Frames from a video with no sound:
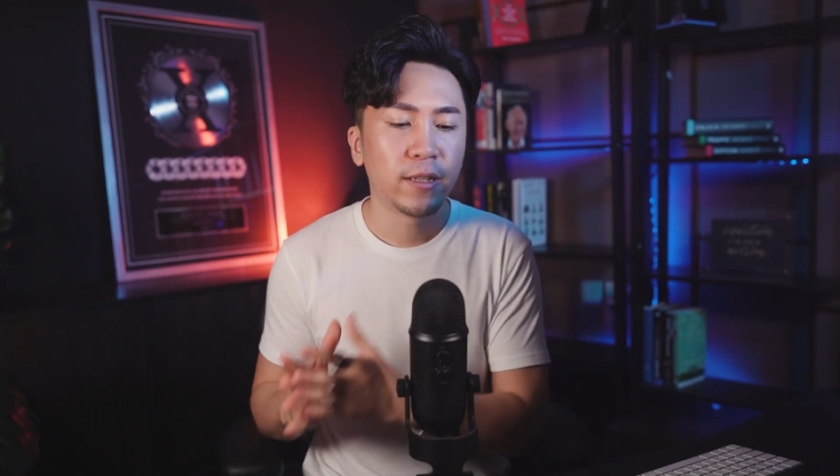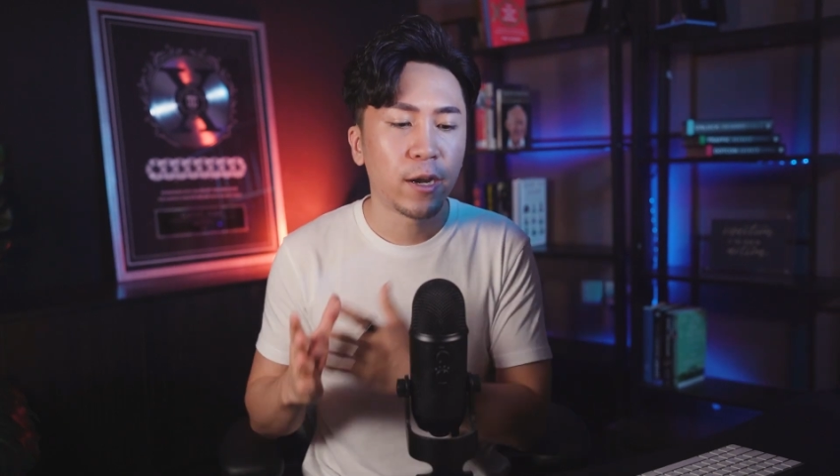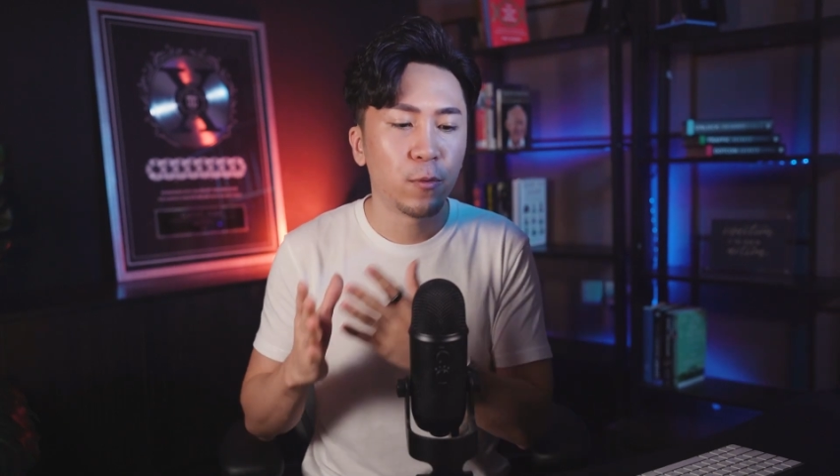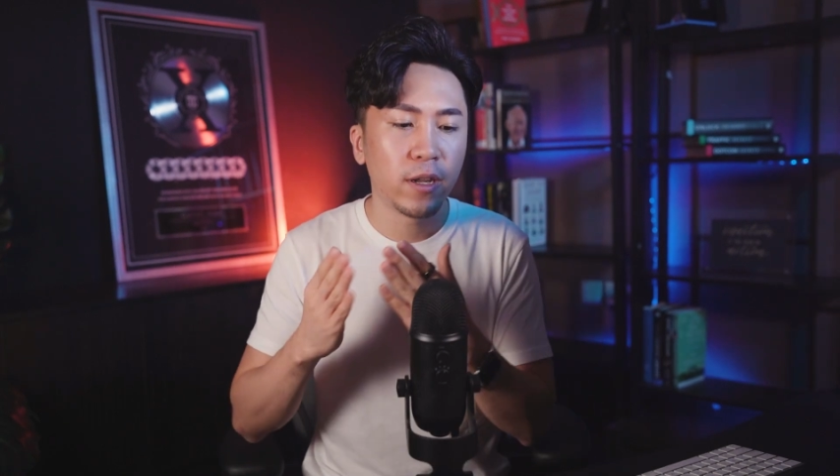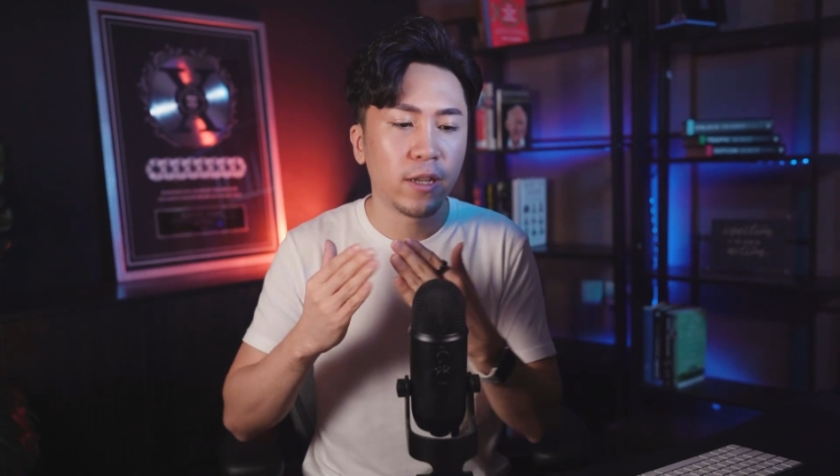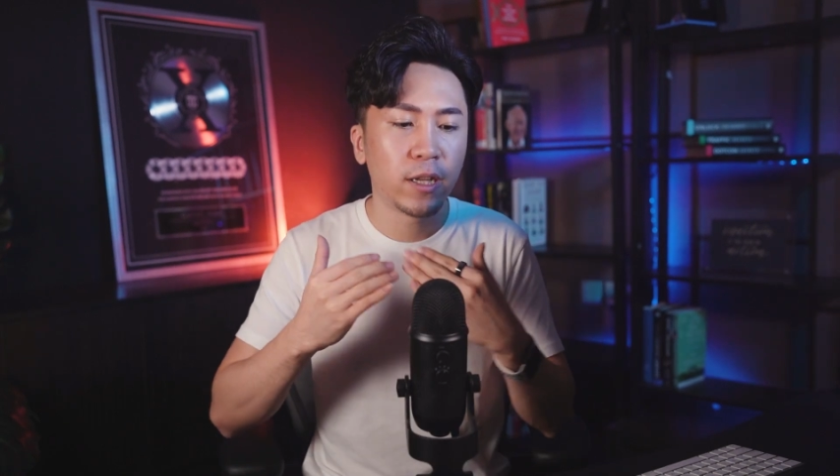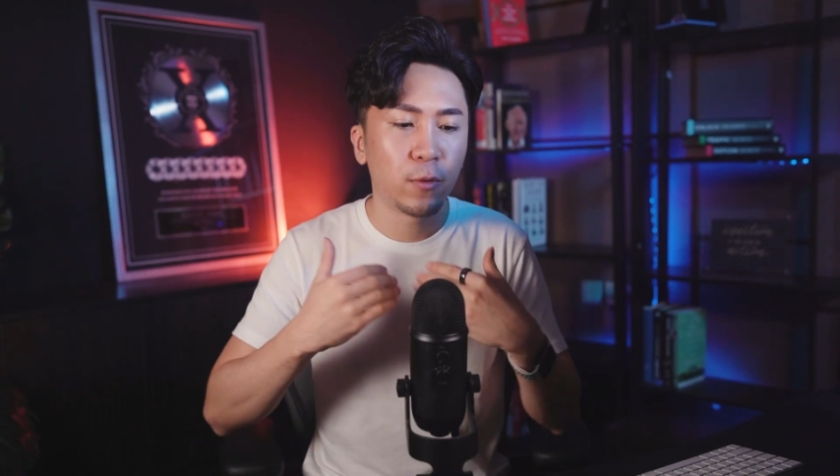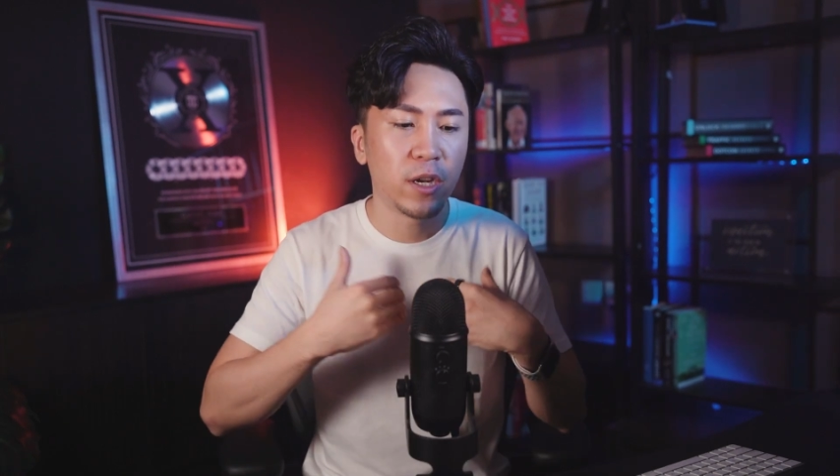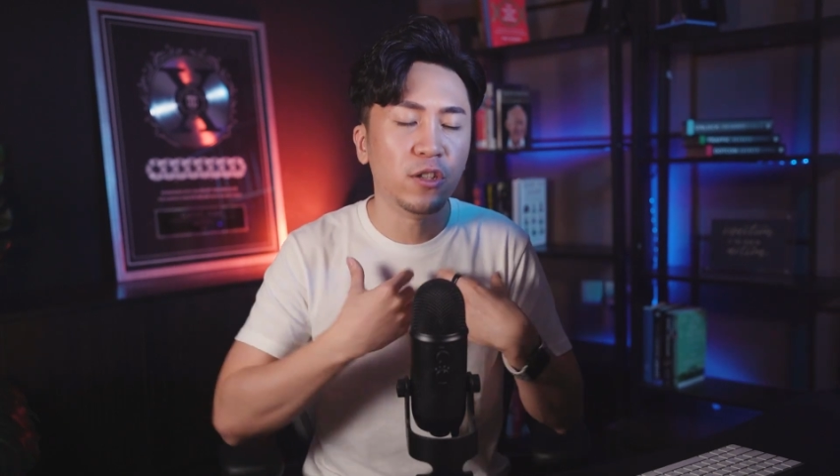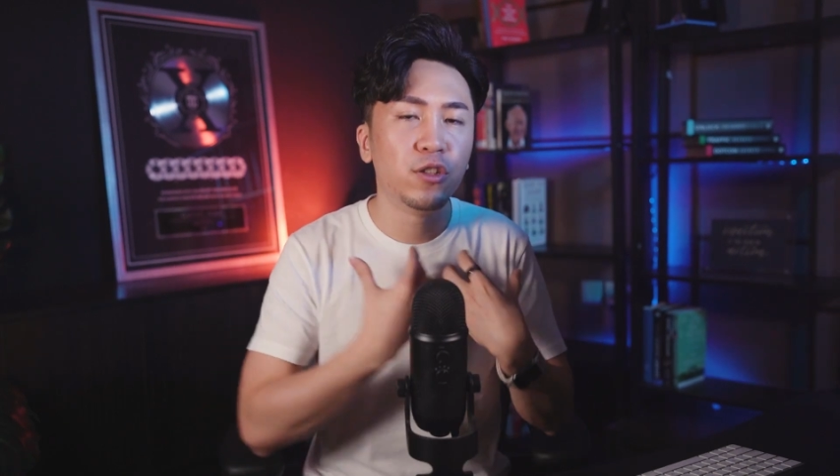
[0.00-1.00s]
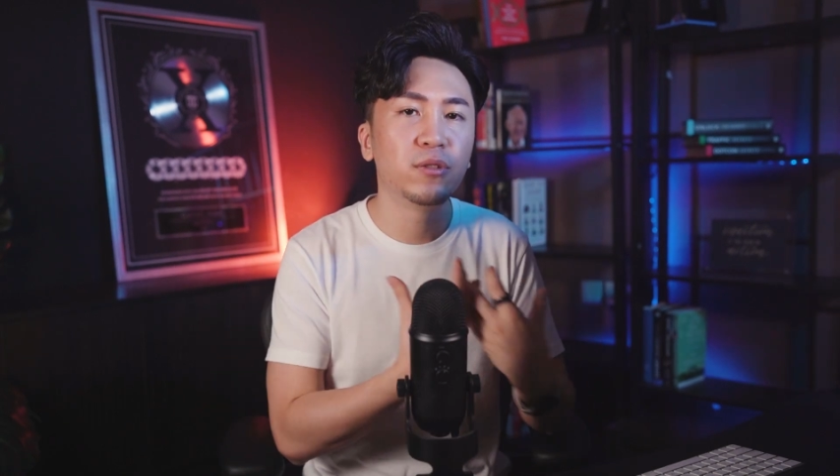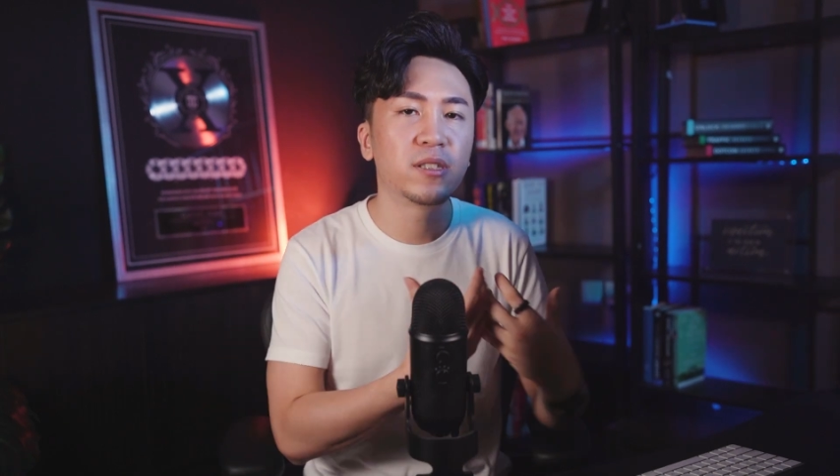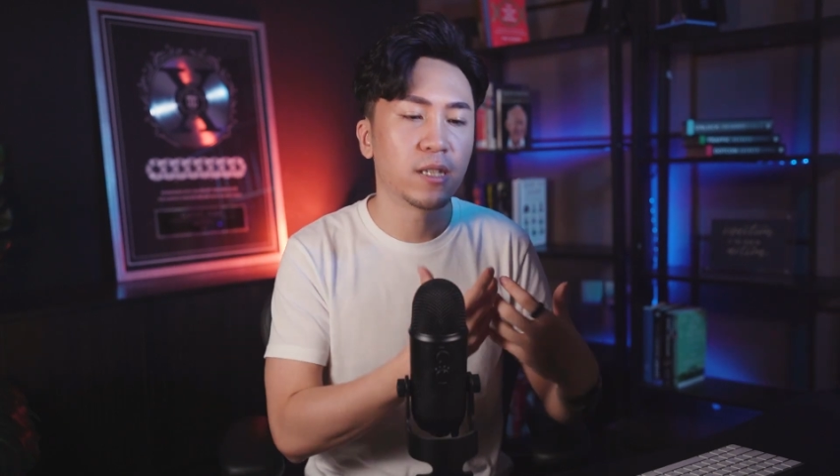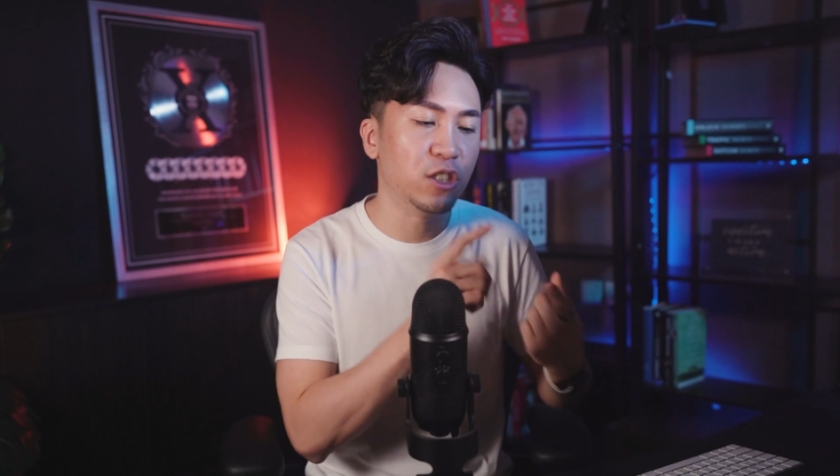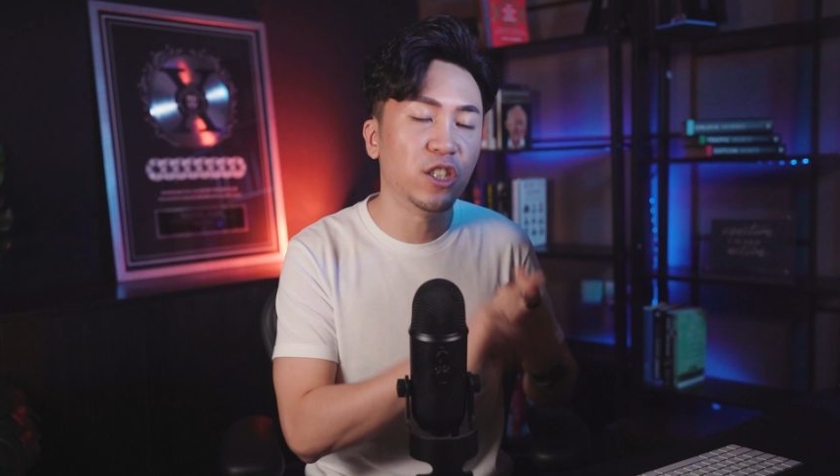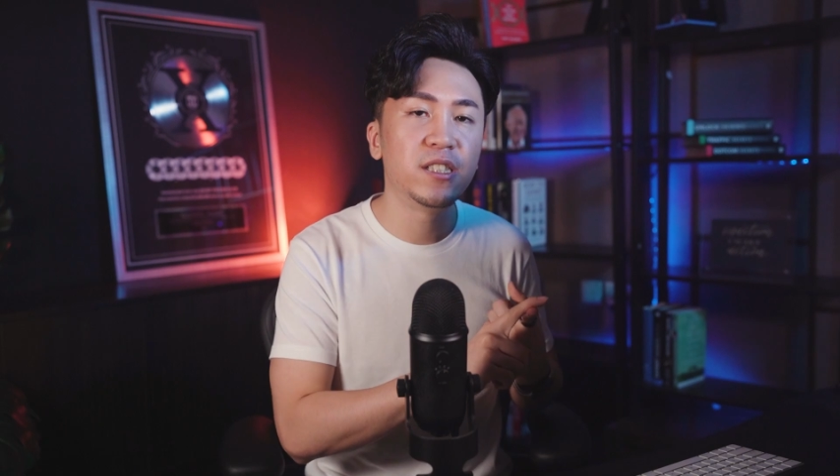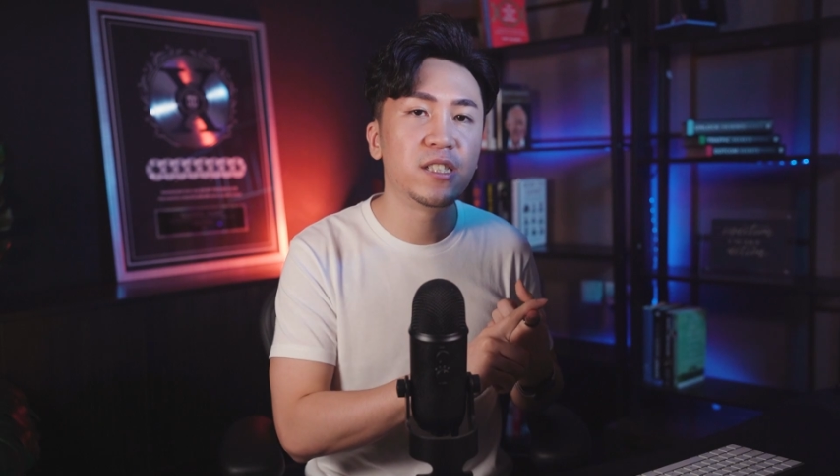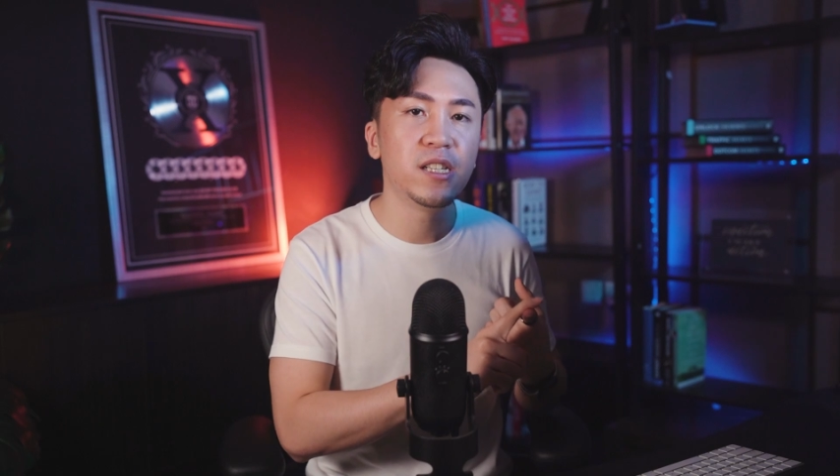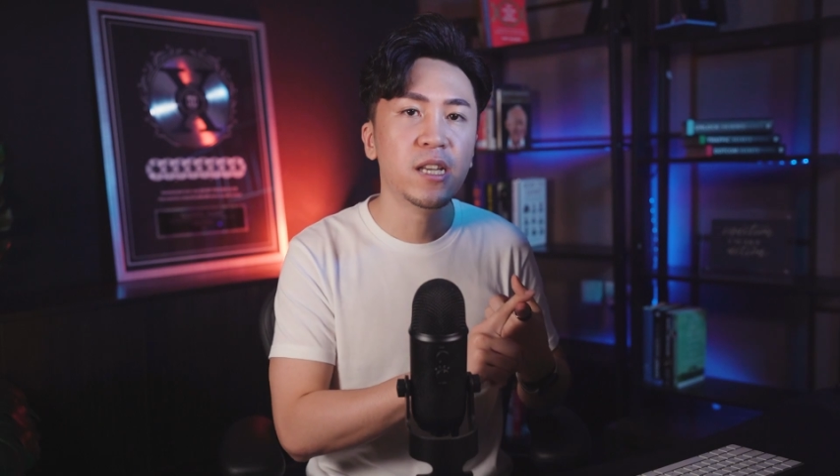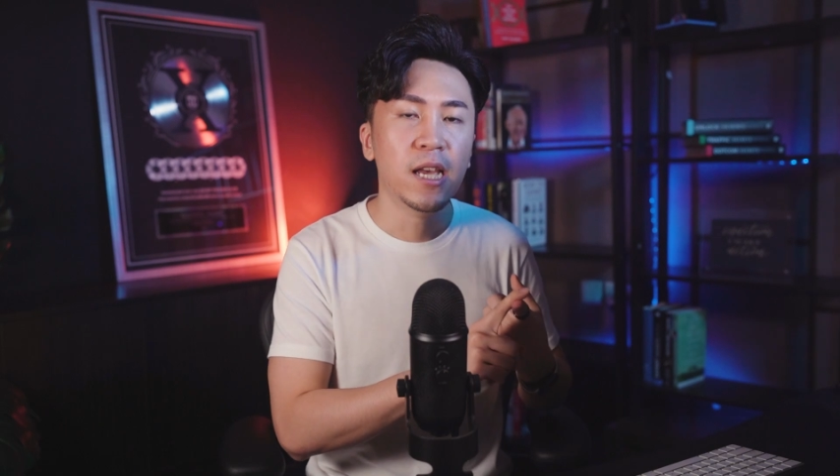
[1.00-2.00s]
That will induce
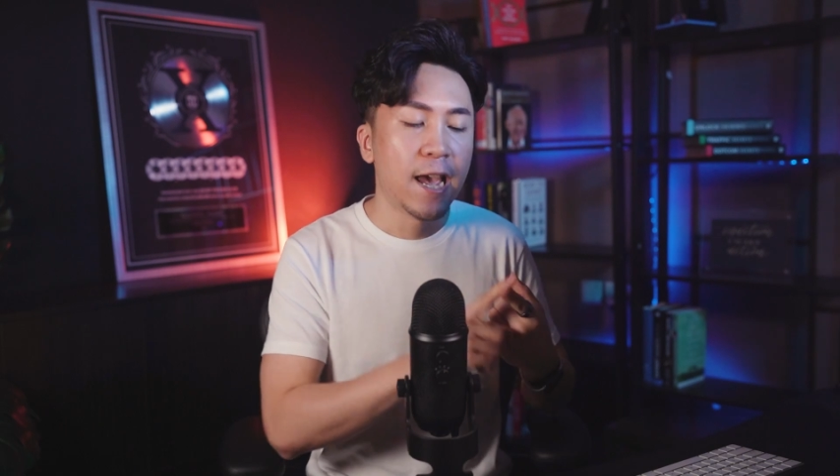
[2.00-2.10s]
urgency